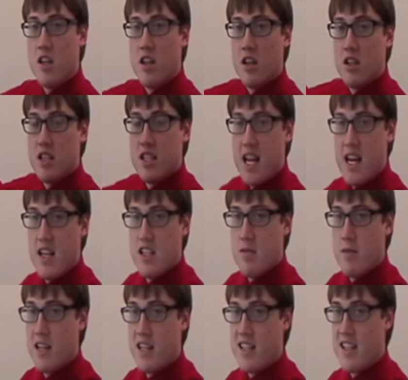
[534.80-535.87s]
state to
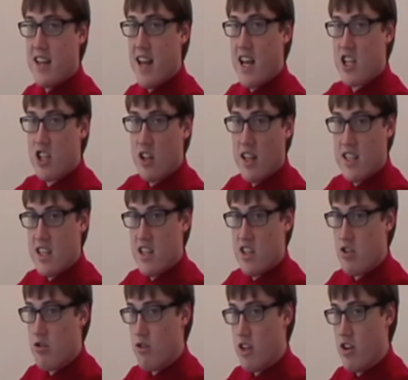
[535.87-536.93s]
begin to nationalize
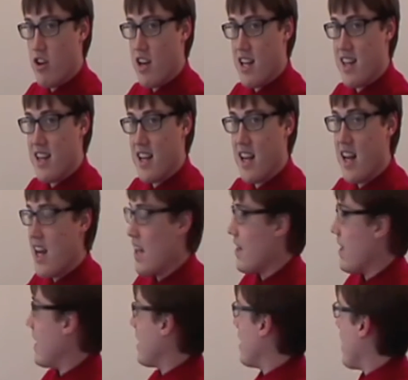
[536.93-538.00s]
industry or anything
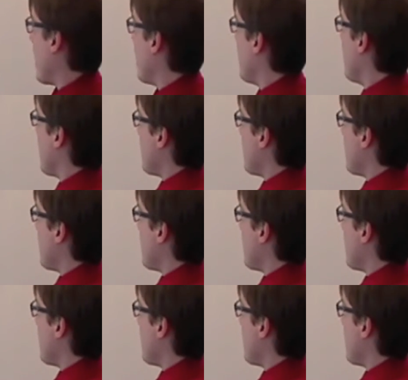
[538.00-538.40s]
like that.